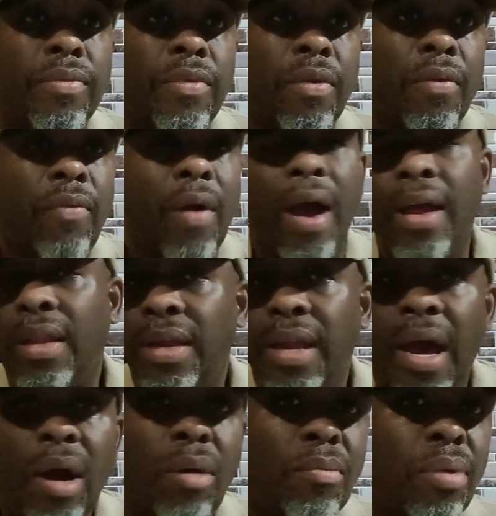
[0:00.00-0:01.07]
Violent
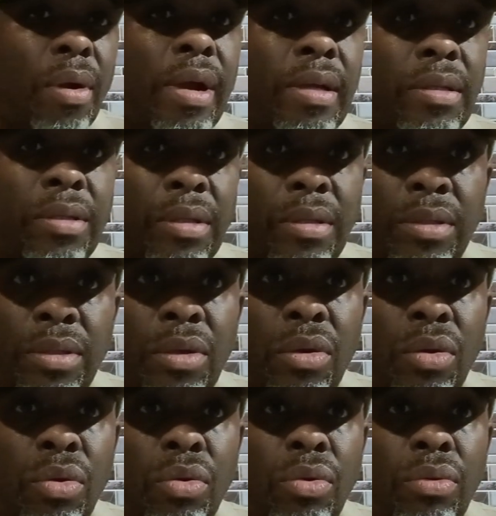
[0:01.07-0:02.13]
outbreaks in
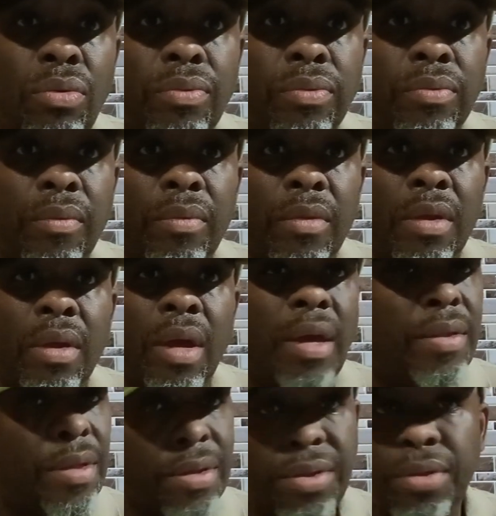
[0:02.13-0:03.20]
school.
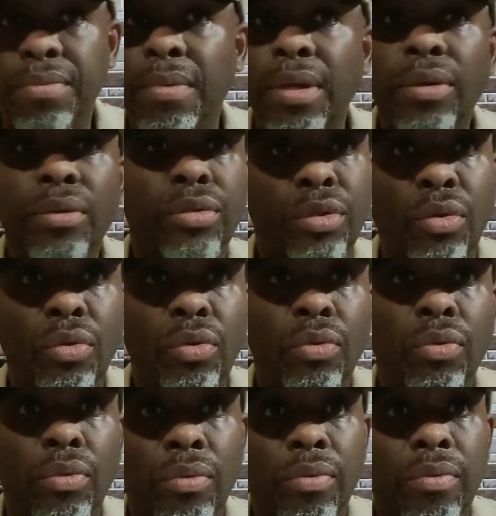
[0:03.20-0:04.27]
And this is middle school.
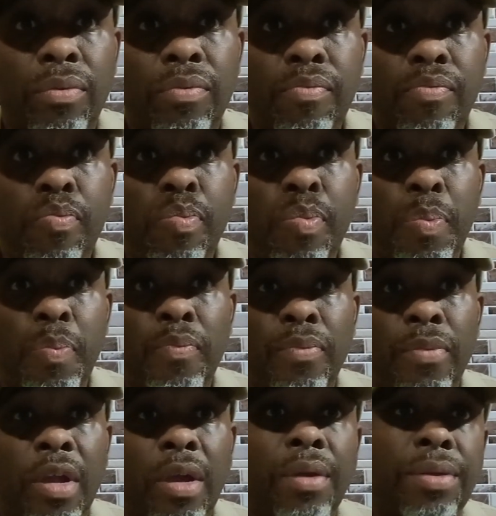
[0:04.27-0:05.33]

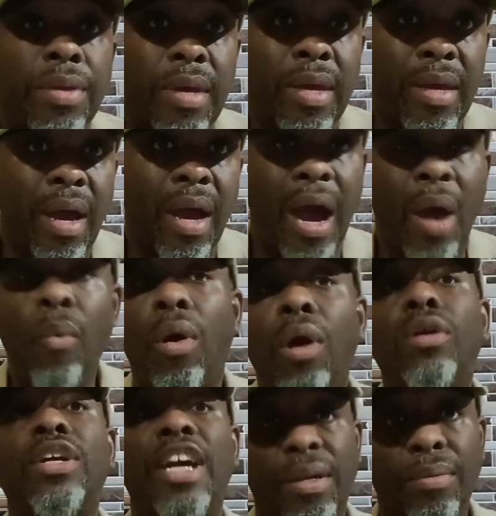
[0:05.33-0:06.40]
And see, I work at a